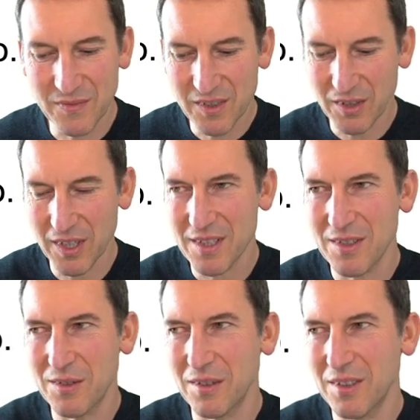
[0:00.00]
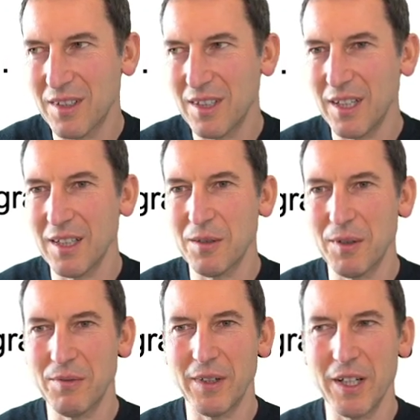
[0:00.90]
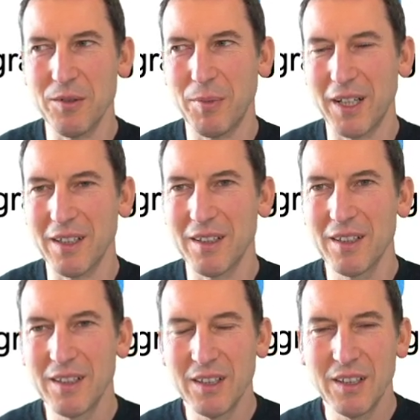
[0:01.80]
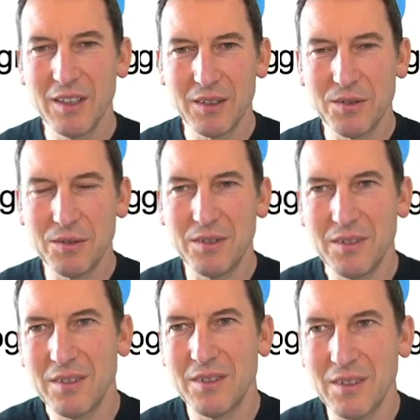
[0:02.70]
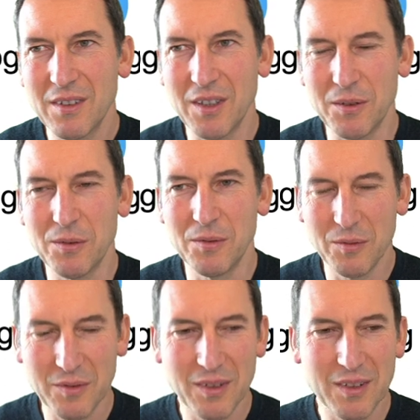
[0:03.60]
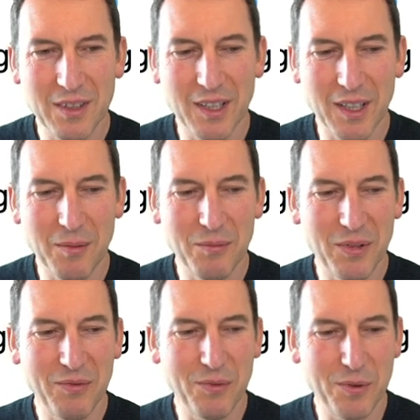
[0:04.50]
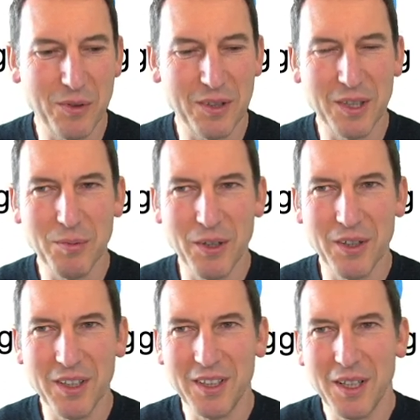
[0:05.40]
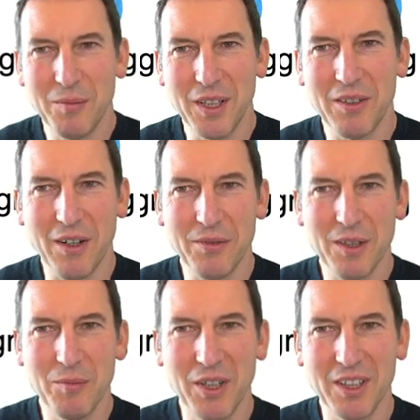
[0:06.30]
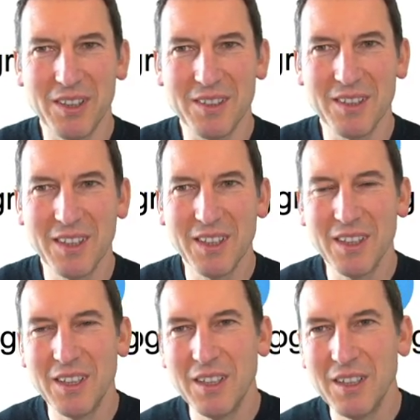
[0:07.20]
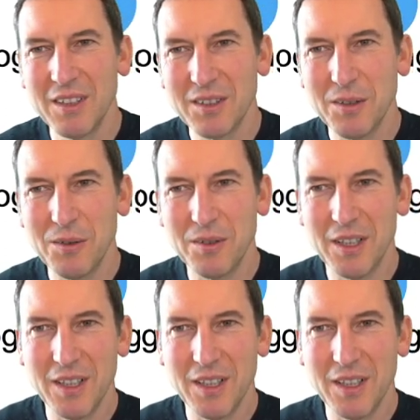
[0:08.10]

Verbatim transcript: so let's take a quick flashback to, you know, the time before deep learning, namely graphical models. So in a